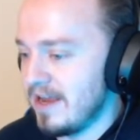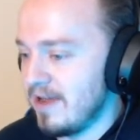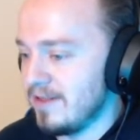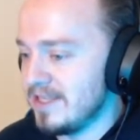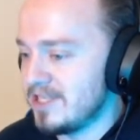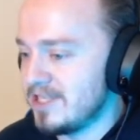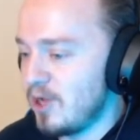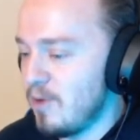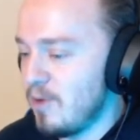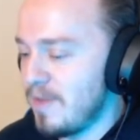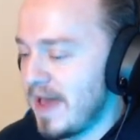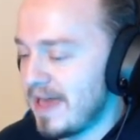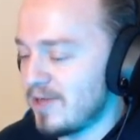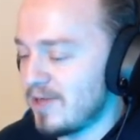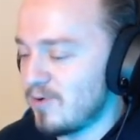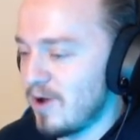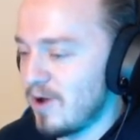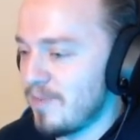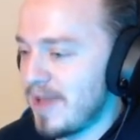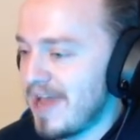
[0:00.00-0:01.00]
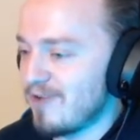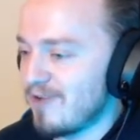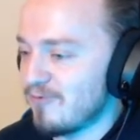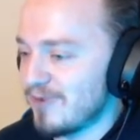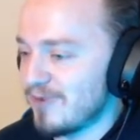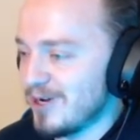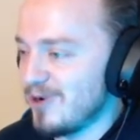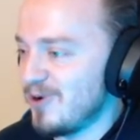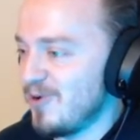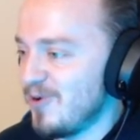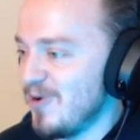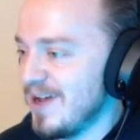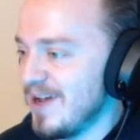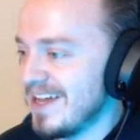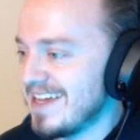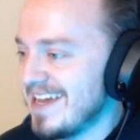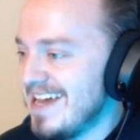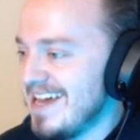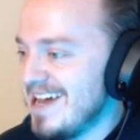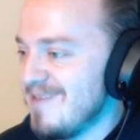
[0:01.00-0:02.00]
Let's go back into our bag real
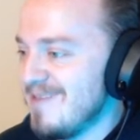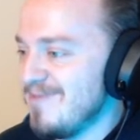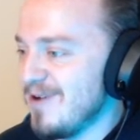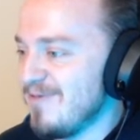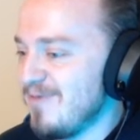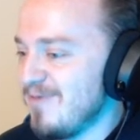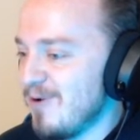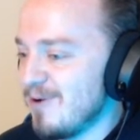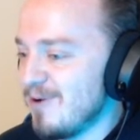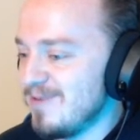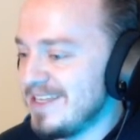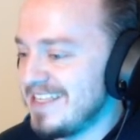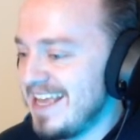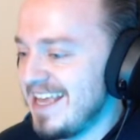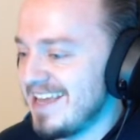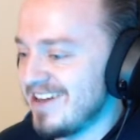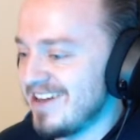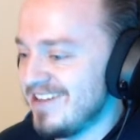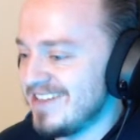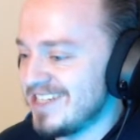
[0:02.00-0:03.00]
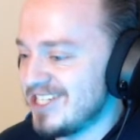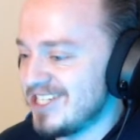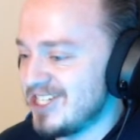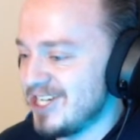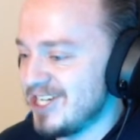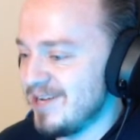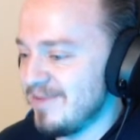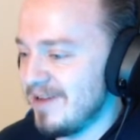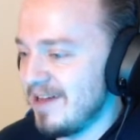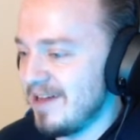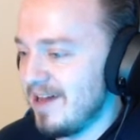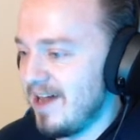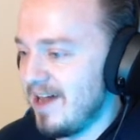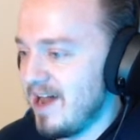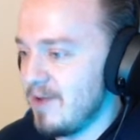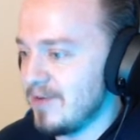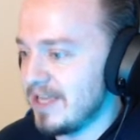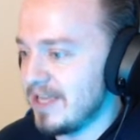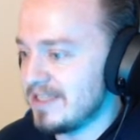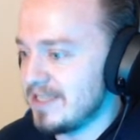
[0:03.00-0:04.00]
quick. Before we take on this gym,
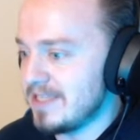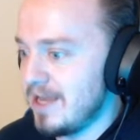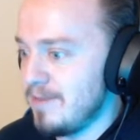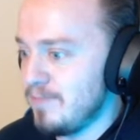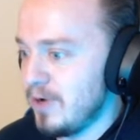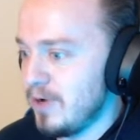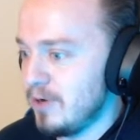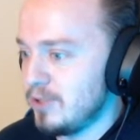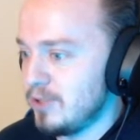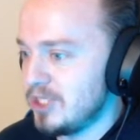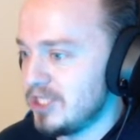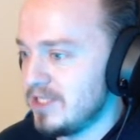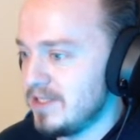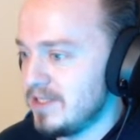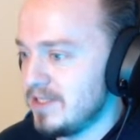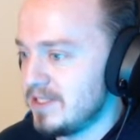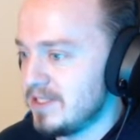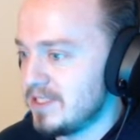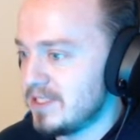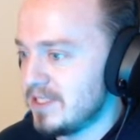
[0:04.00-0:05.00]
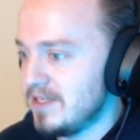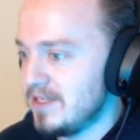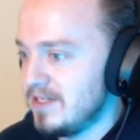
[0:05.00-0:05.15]
we got 10 potions.